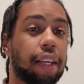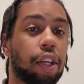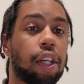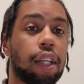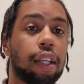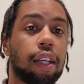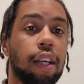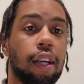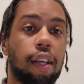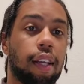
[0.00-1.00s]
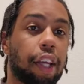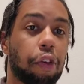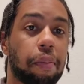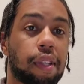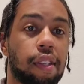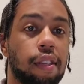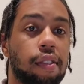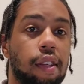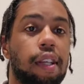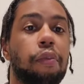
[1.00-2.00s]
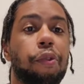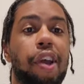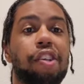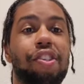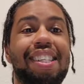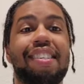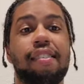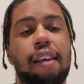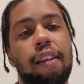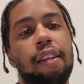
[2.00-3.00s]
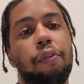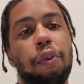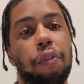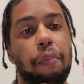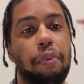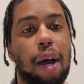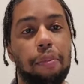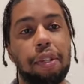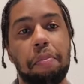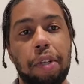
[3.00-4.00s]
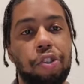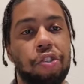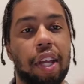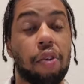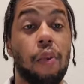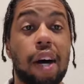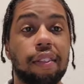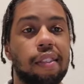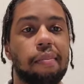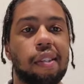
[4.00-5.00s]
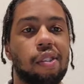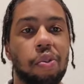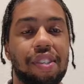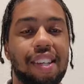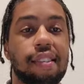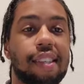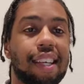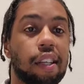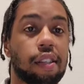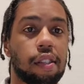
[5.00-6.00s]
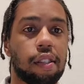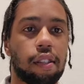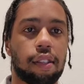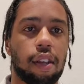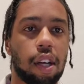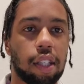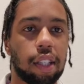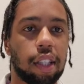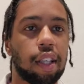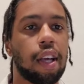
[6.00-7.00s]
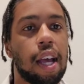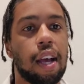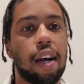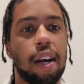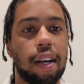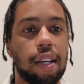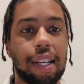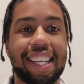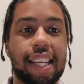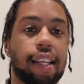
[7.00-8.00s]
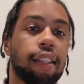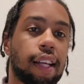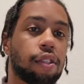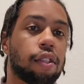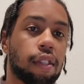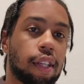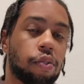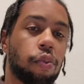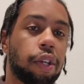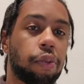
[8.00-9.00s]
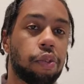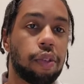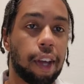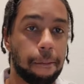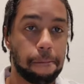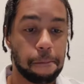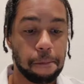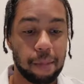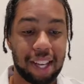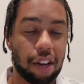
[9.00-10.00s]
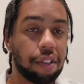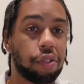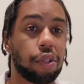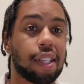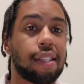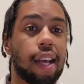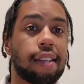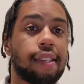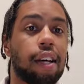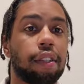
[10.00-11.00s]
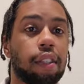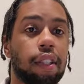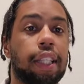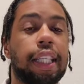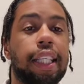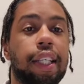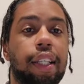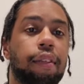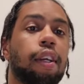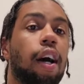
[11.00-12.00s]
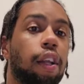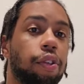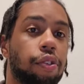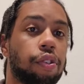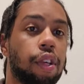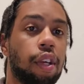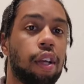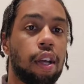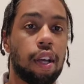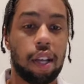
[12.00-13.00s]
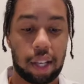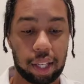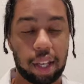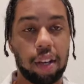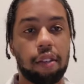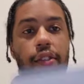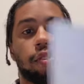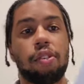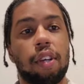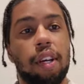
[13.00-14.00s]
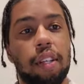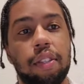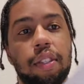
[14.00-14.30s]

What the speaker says: could look like it would make sense, and then when you actually design it with the proper dimensions, like, wow, this makes no sense. It looks ugly. That's why you would do that. And it allows you to test out the colors. Like here, there's no color